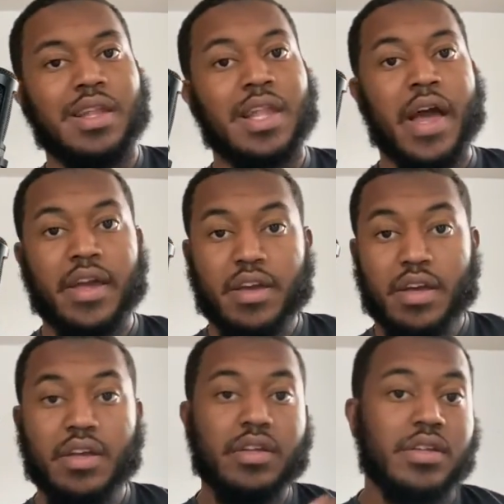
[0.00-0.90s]
Like,
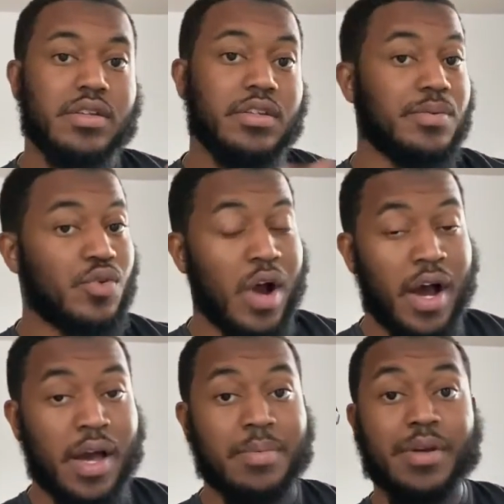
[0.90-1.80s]

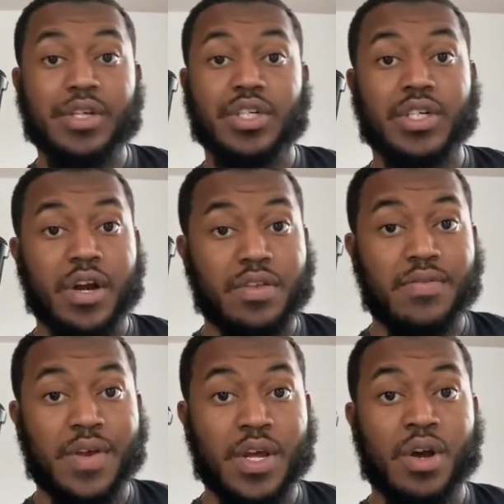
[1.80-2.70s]
subscribe, share the
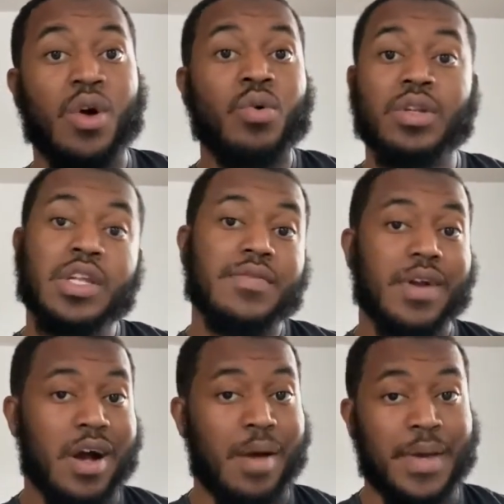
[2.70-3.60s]
video, leave a
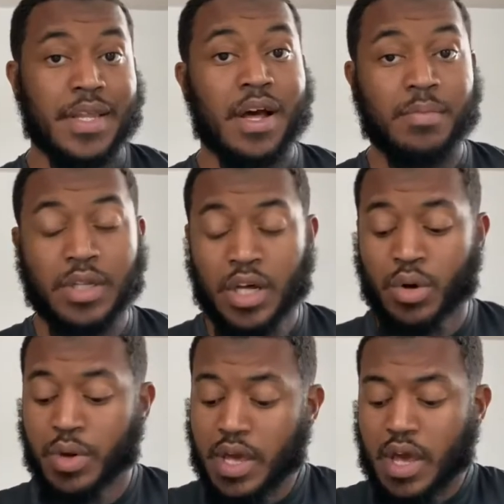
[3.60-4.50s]
comment down below.